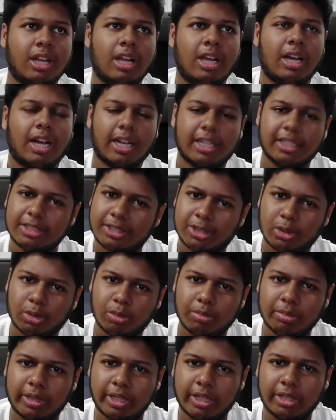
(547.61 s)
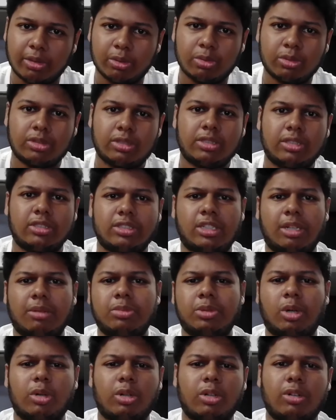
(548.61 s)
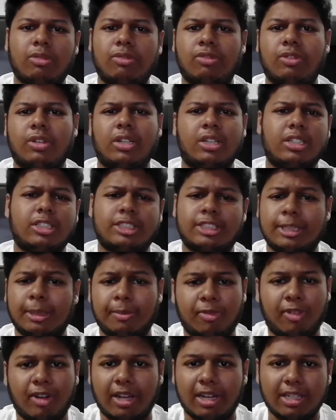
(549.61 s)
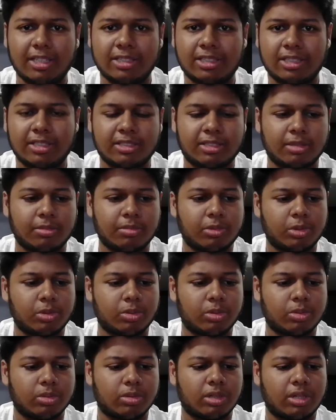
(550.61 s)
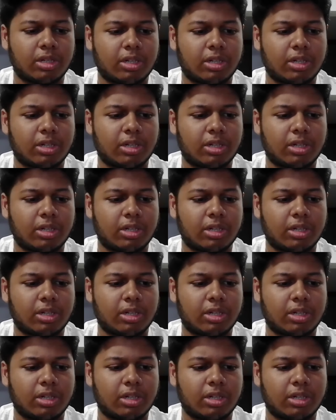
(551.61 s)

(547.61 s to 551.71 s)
I assume they used some sort of zip filing system to